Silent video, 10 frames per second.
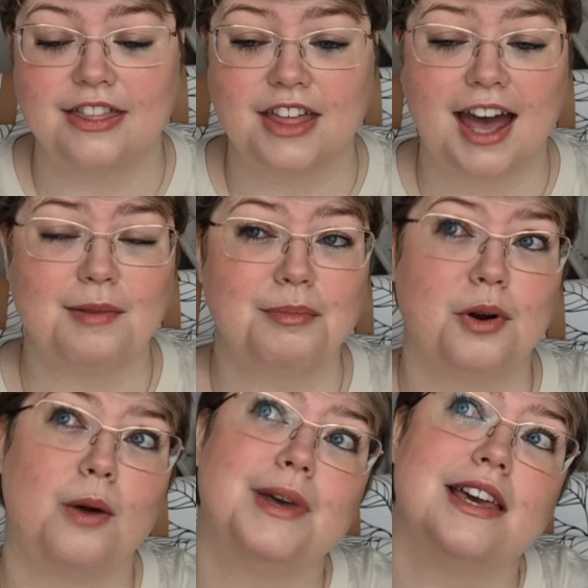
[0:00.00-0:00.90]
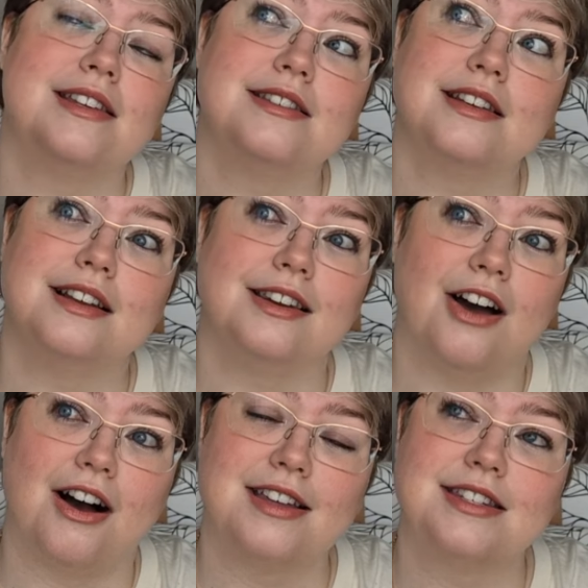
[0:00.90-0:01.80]
That promise
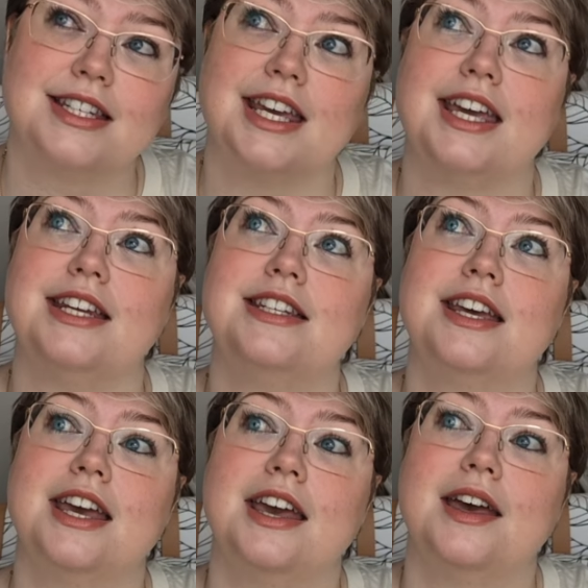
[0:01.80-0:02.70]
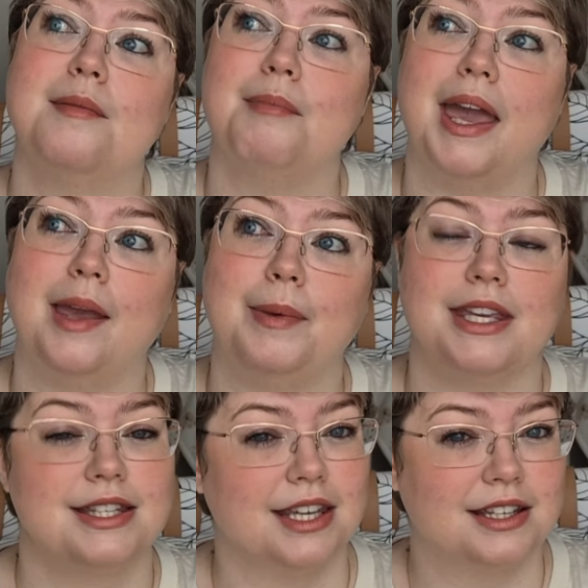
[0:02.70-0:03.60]
lasted maybe
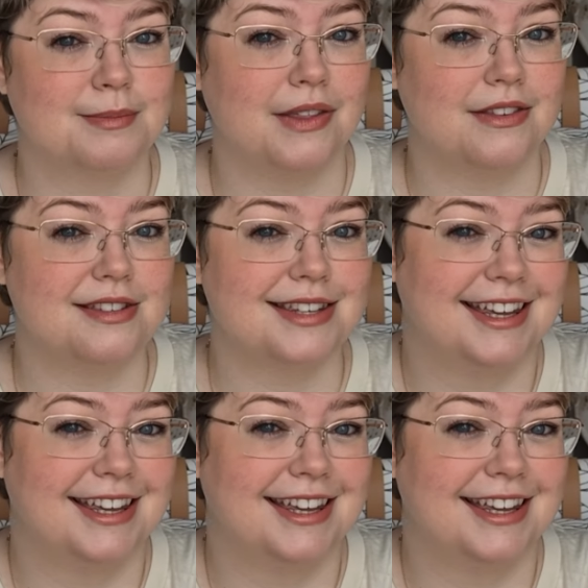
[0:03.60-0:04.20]
six months,